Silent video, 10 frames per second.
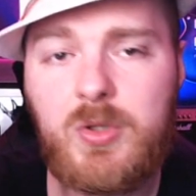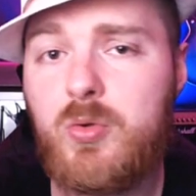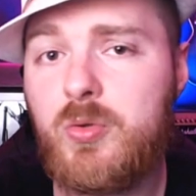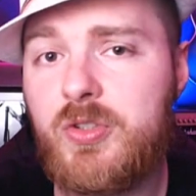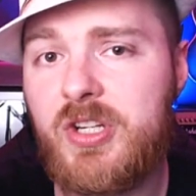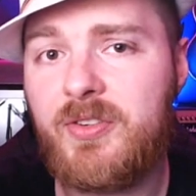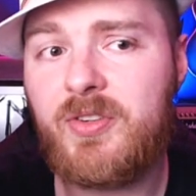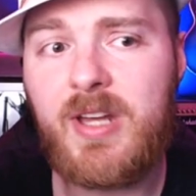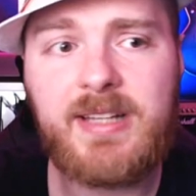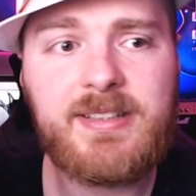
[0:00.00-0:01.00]
You could
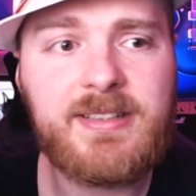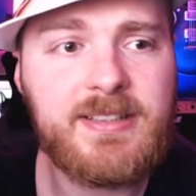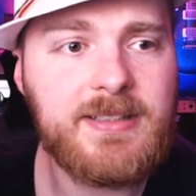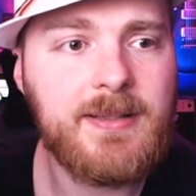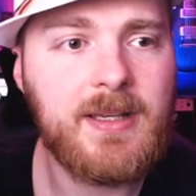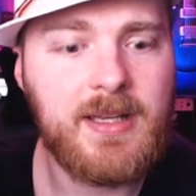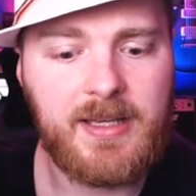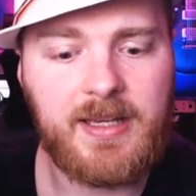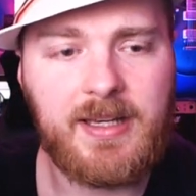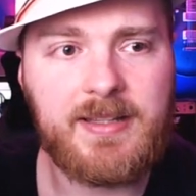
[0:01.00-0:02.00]
just add the
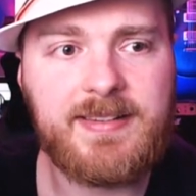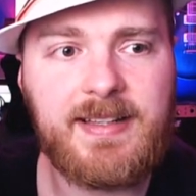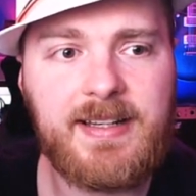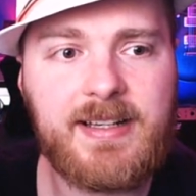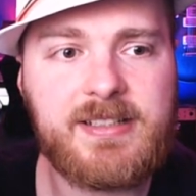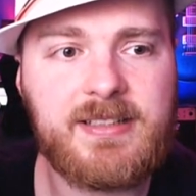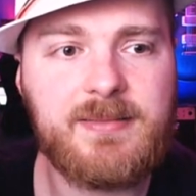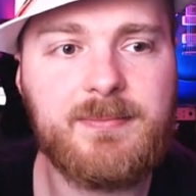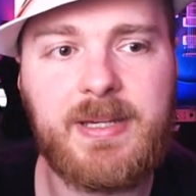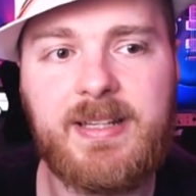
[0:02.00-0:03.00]
uh,
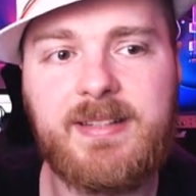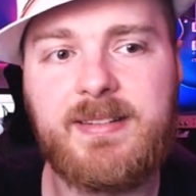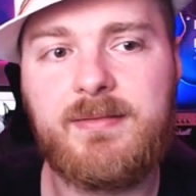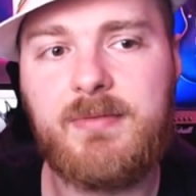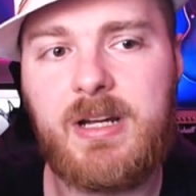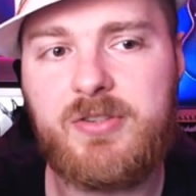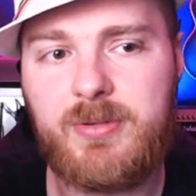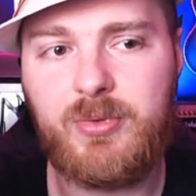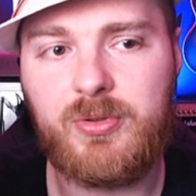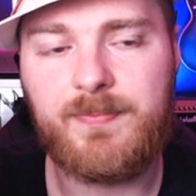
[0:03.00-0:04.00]
selection base
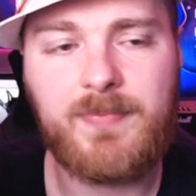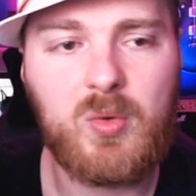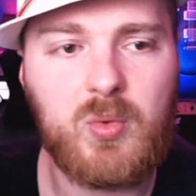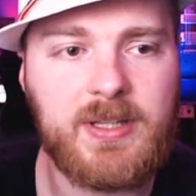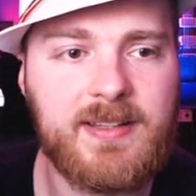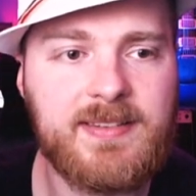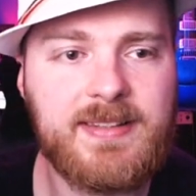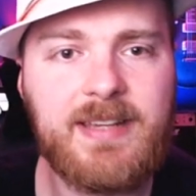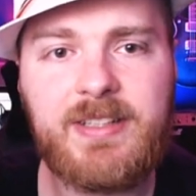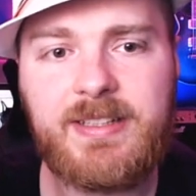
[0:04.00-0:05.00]
attribute. When I
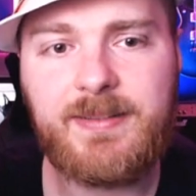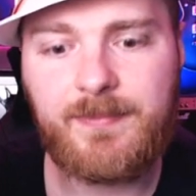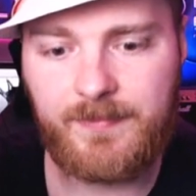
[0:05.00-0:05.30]
save it,